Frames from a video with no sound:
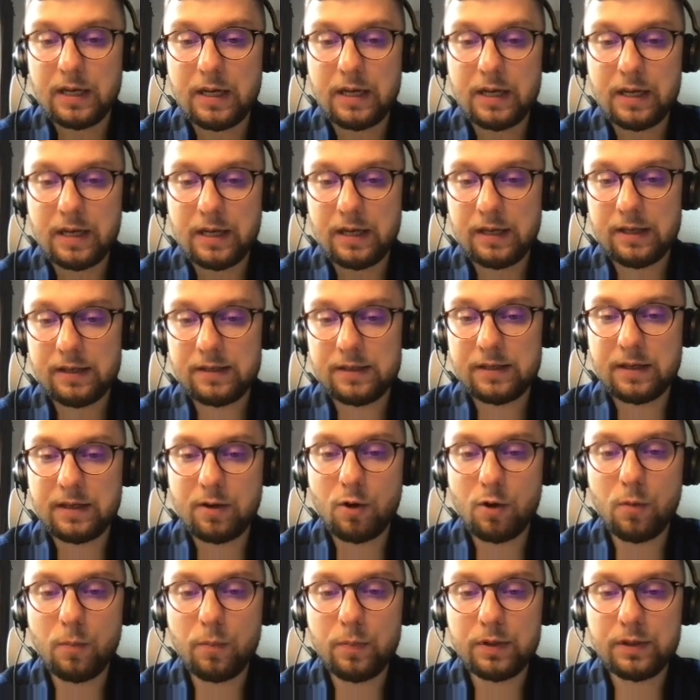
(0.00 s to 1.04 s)
as an
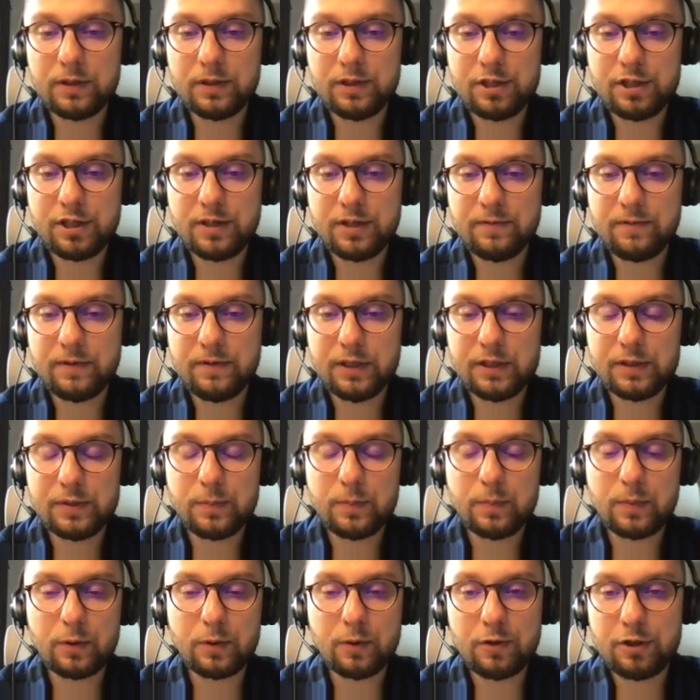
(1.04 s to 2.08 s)
OpenGFX
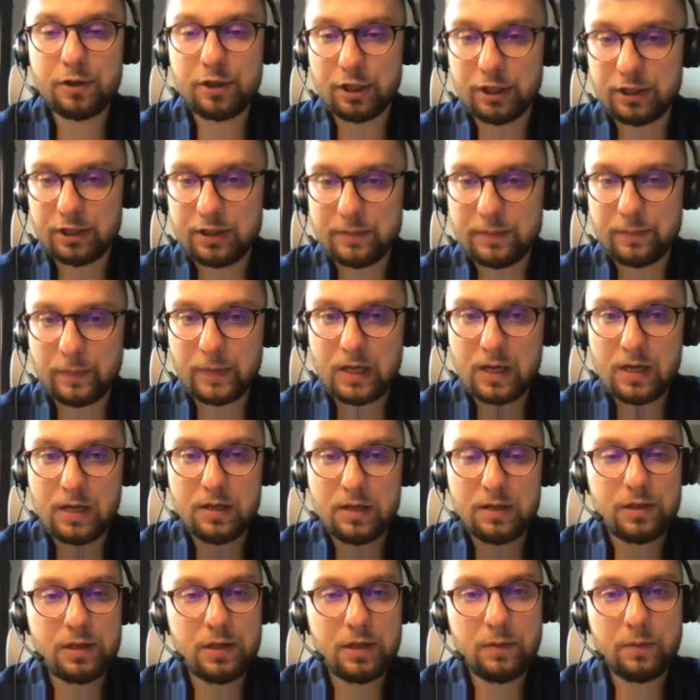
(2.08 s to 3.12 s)
project.
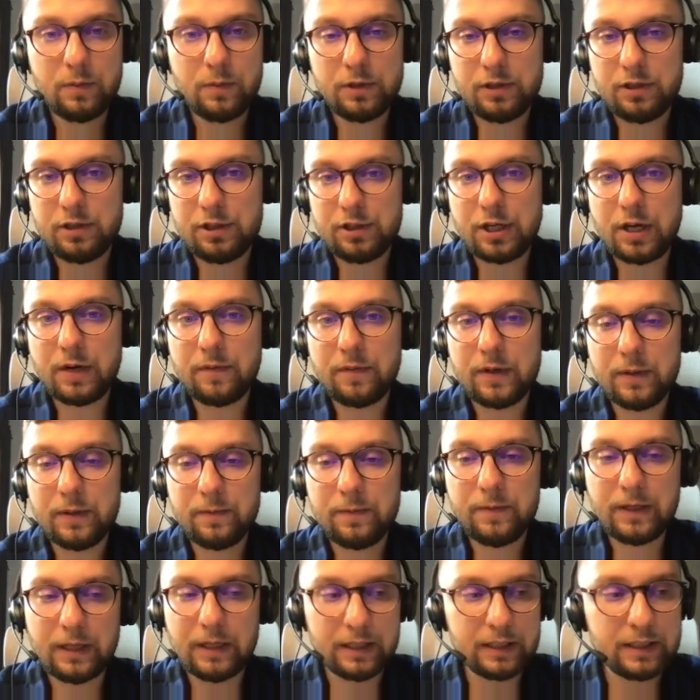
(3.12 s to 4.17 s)
So what is
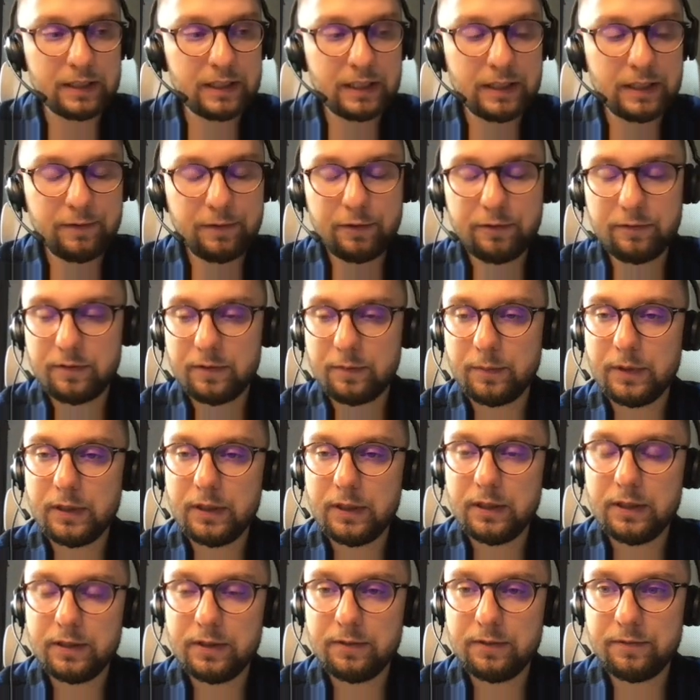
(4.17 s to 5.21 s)
JavaFX? If you're
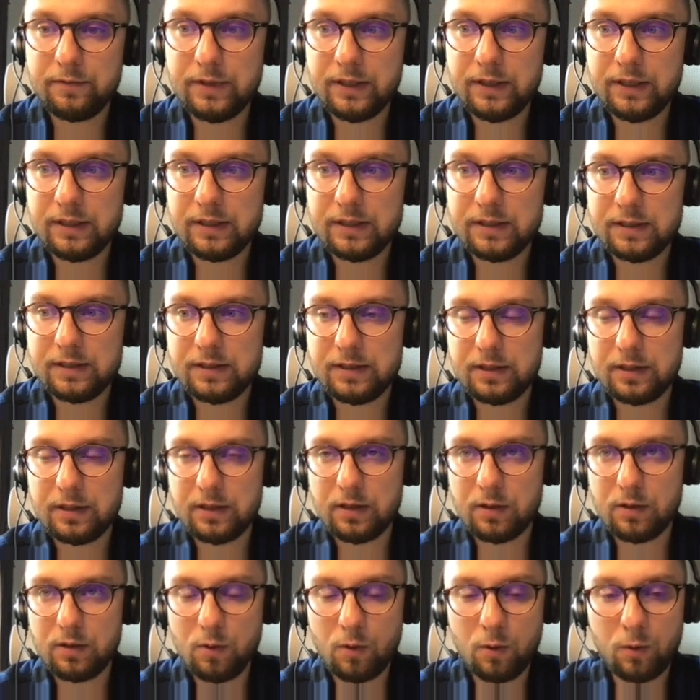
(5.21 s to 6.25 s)
familiar with
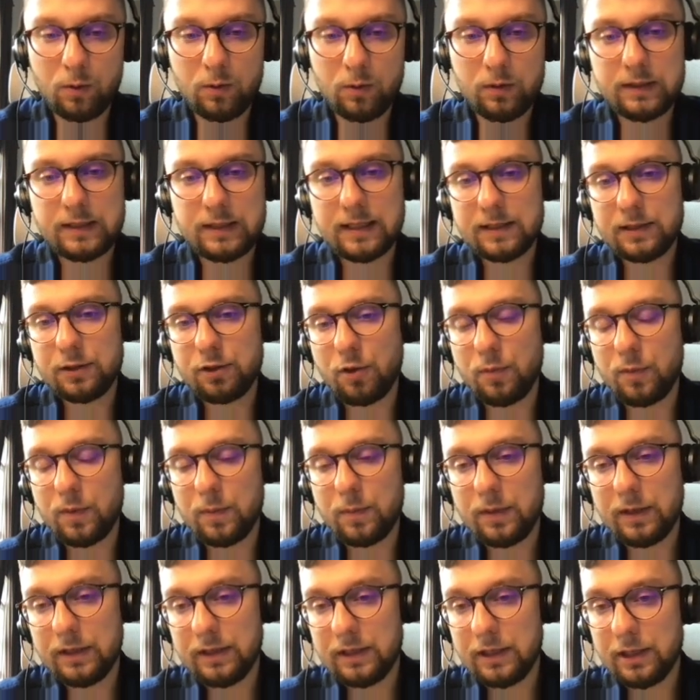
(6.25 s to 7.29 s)
all desktop
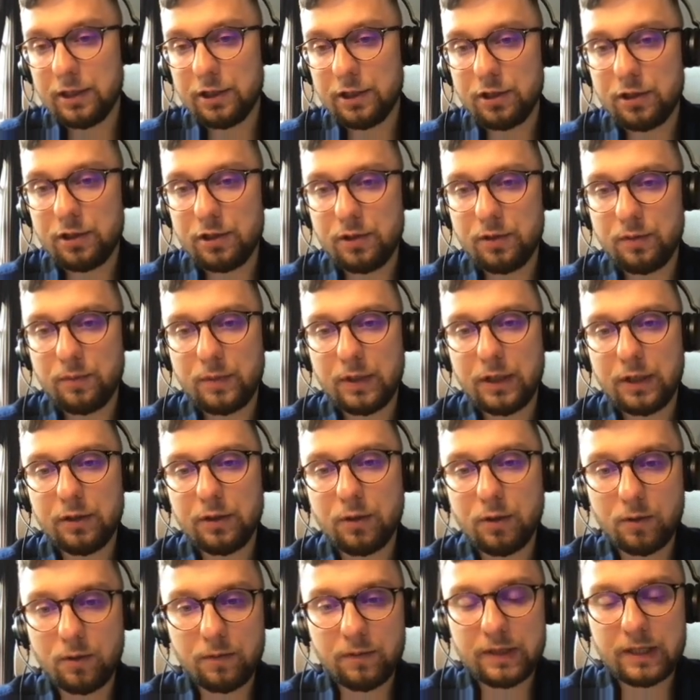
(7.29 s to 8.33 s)
applications, you may
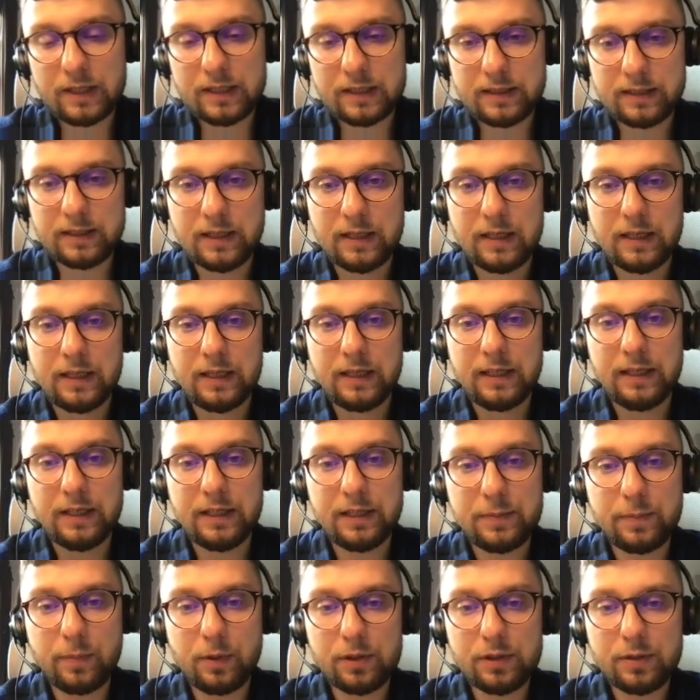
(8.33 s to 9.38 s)
know that
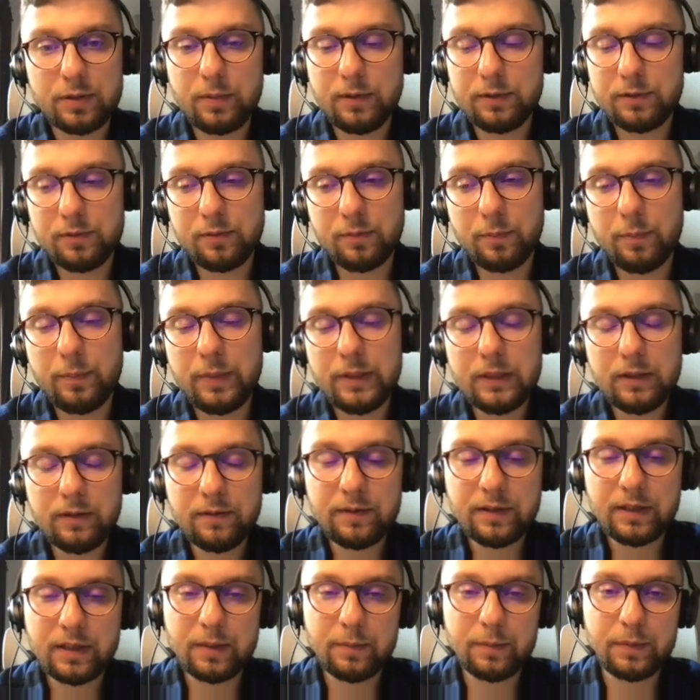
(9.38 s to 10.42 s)
it's possible to build
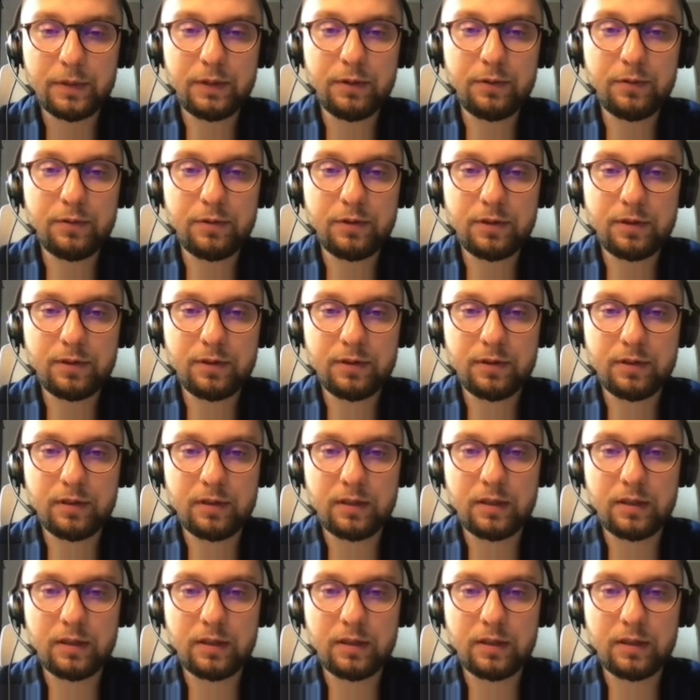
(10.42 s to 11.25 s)
them using